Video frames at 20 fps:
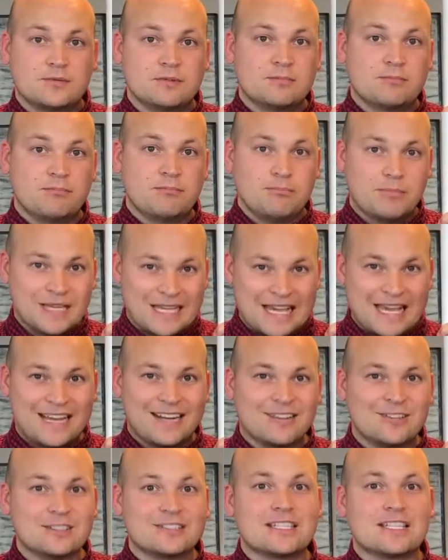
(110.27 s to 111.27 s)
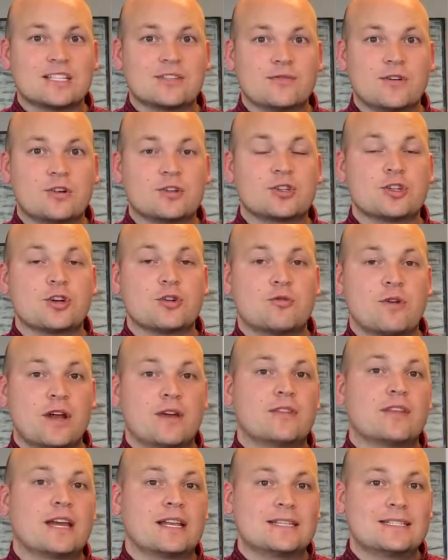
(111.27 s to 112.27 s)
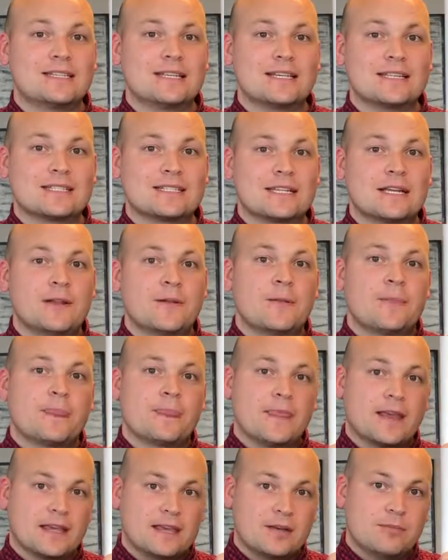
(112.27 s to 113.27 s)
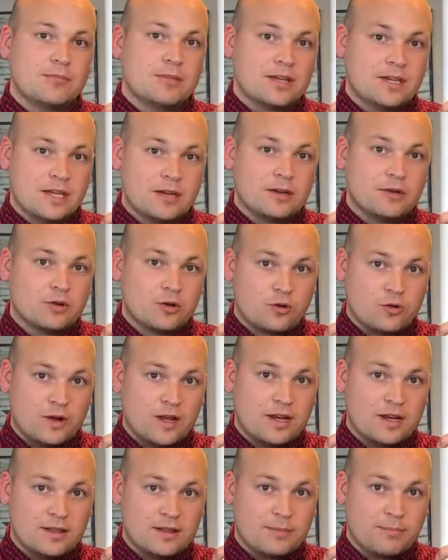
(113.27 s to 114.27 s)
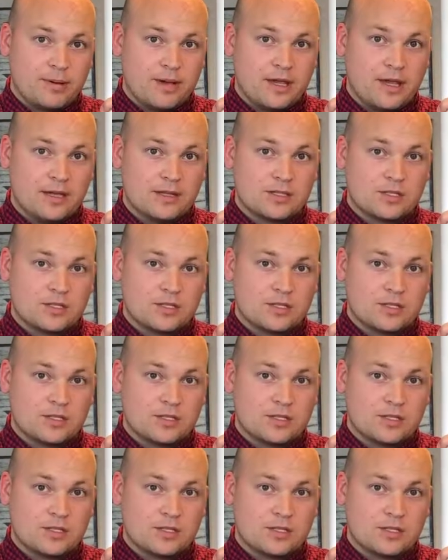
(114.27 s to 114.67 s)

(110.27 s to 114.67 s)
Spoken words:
mechanical dysfunction around that disc that can be creating the pain.